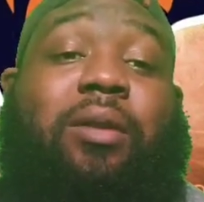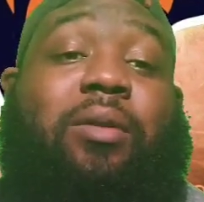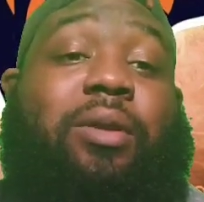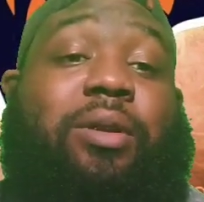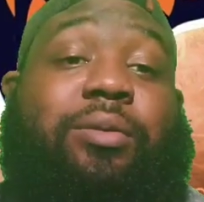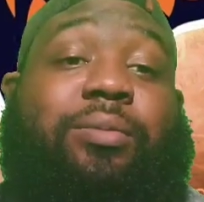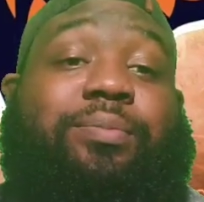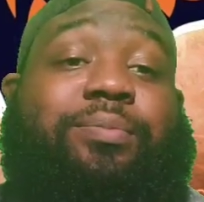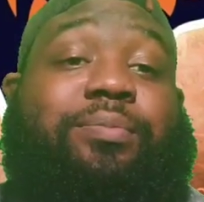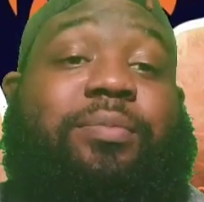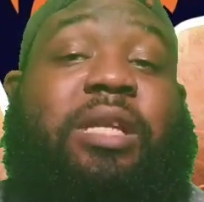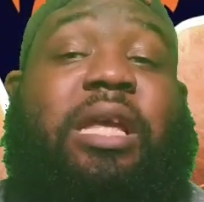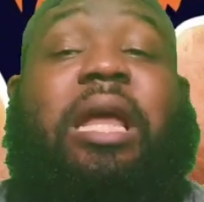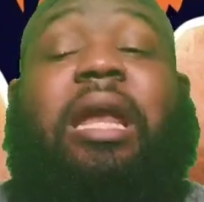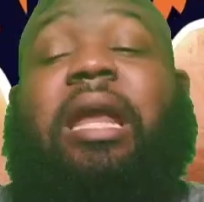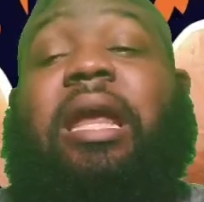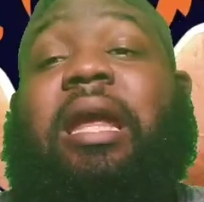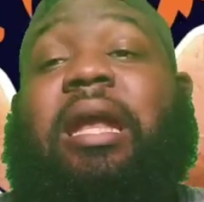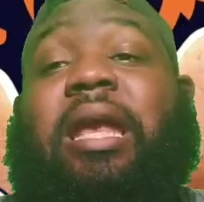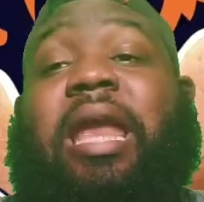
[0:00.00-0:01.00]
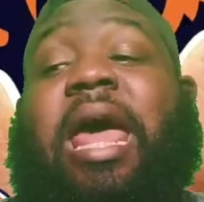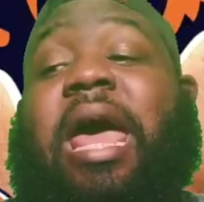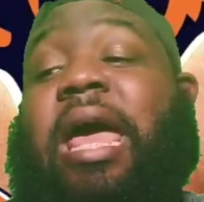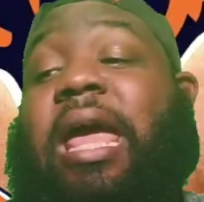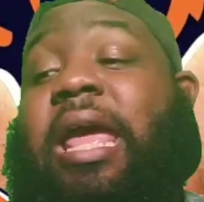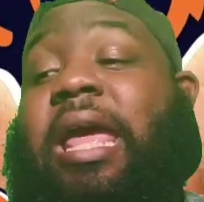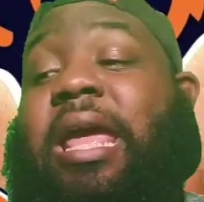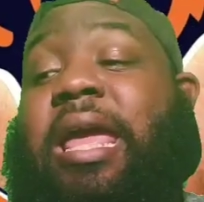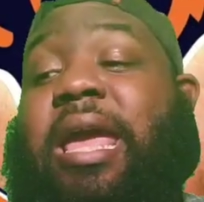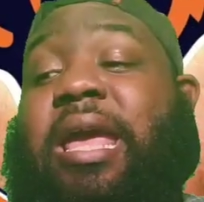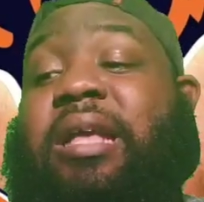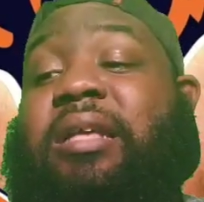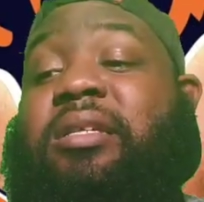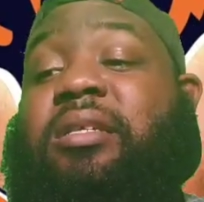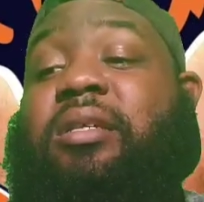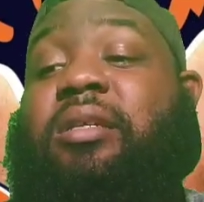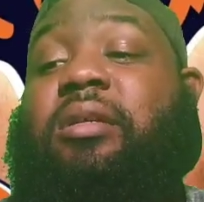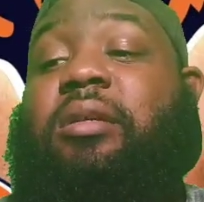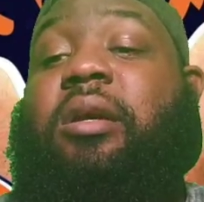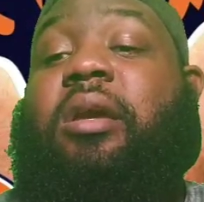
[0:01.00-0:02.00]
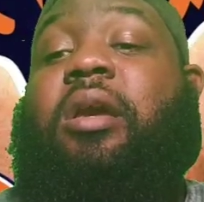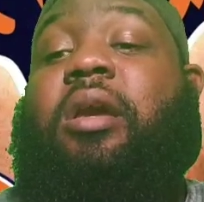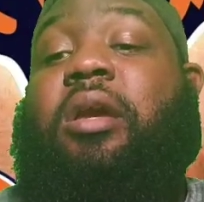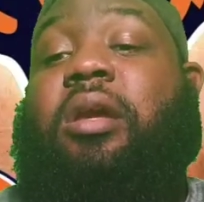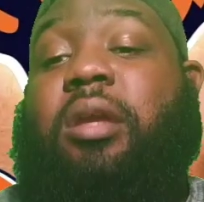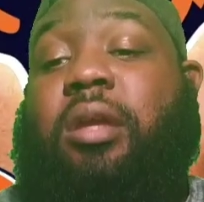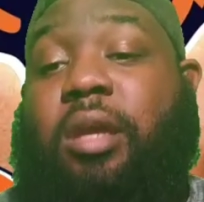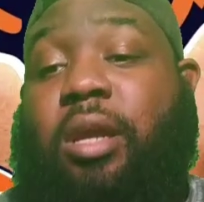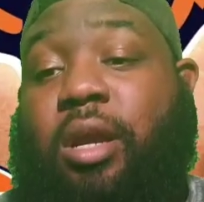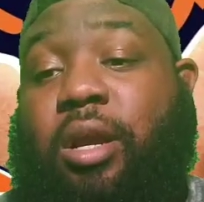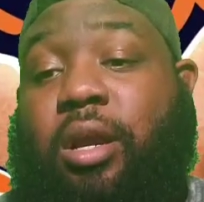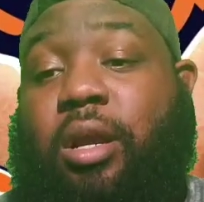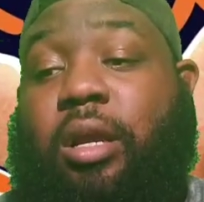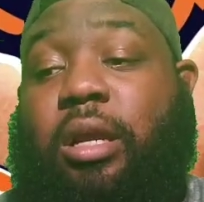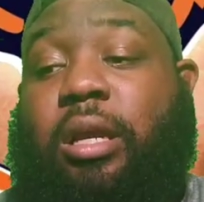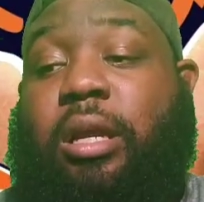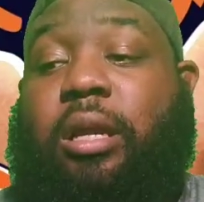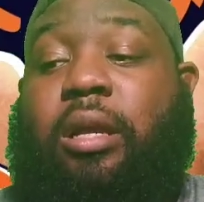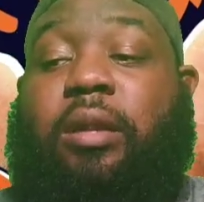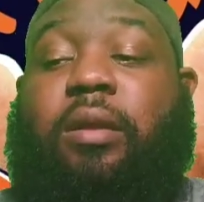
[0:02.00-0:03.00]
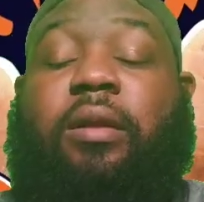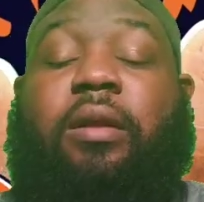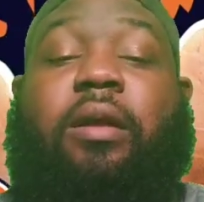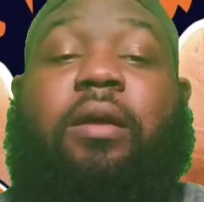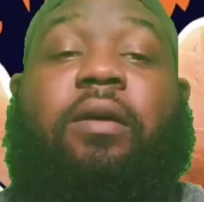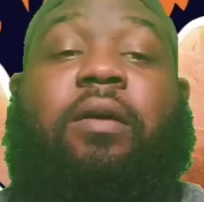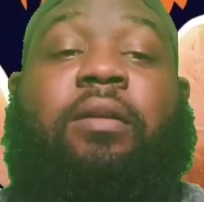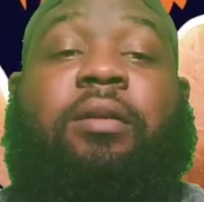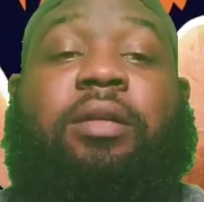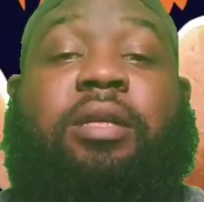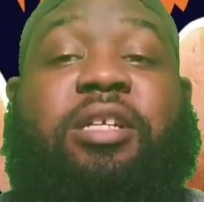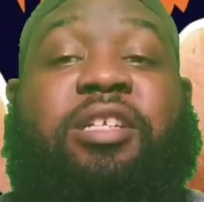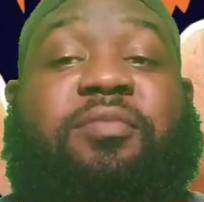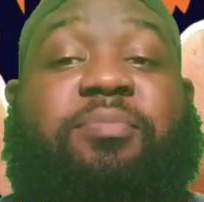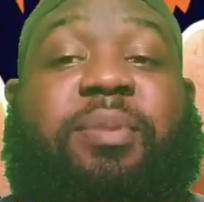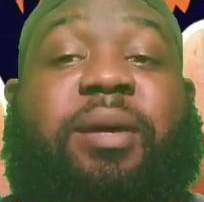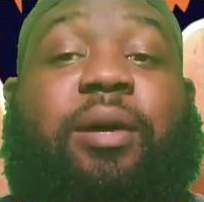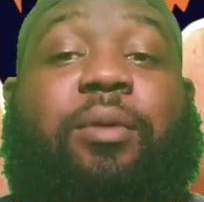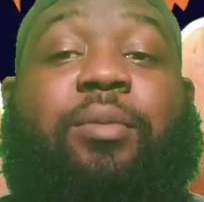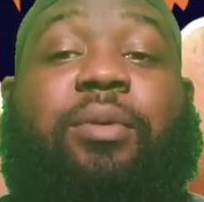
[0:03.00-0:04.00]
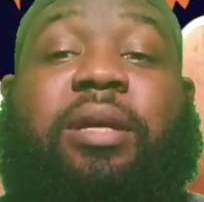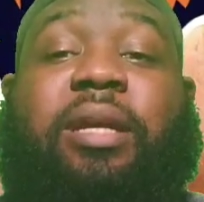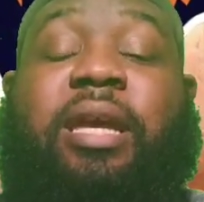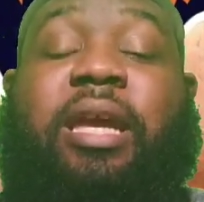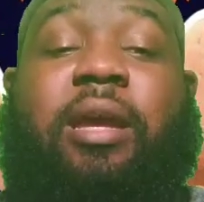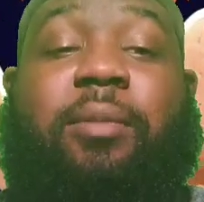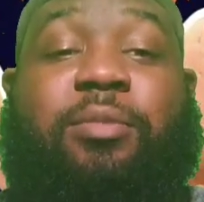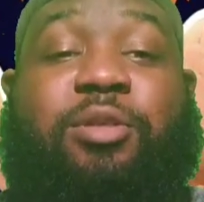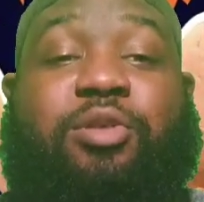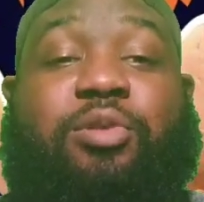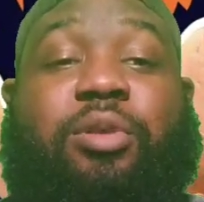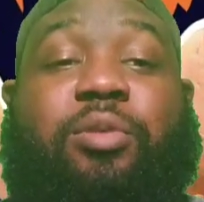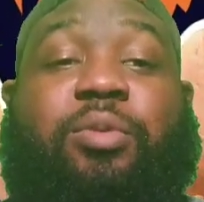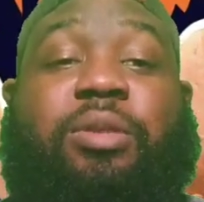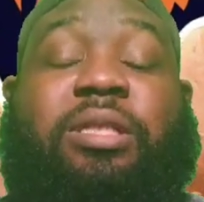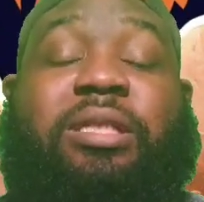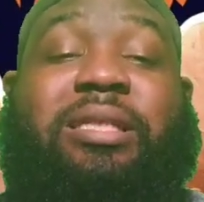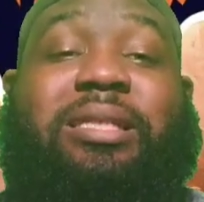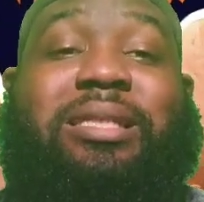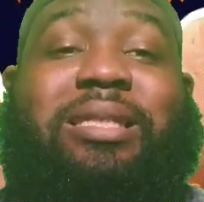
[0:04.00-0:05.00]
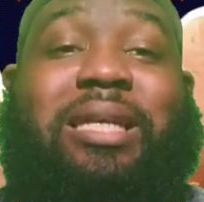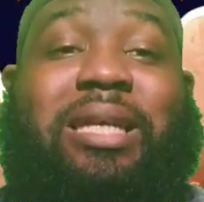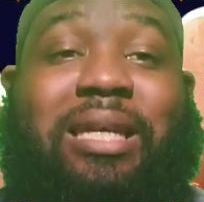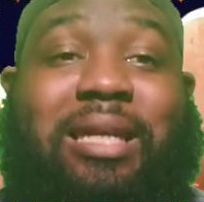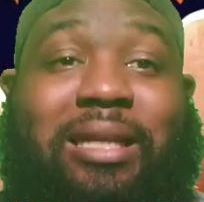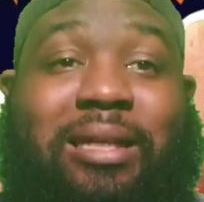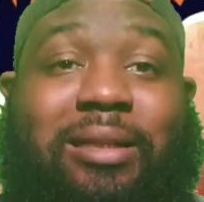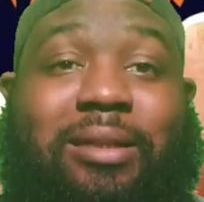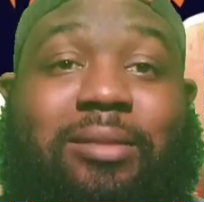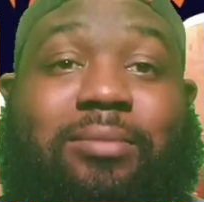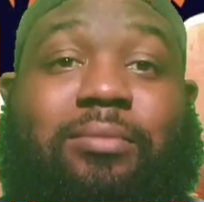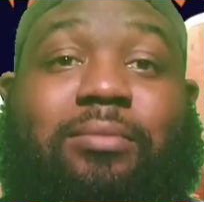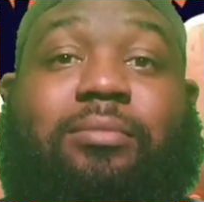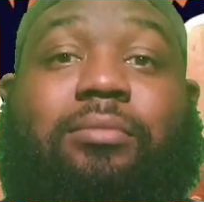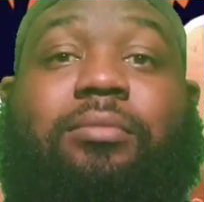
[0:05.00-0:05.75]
know. And then now he has a year under his belt with chemistry with this team.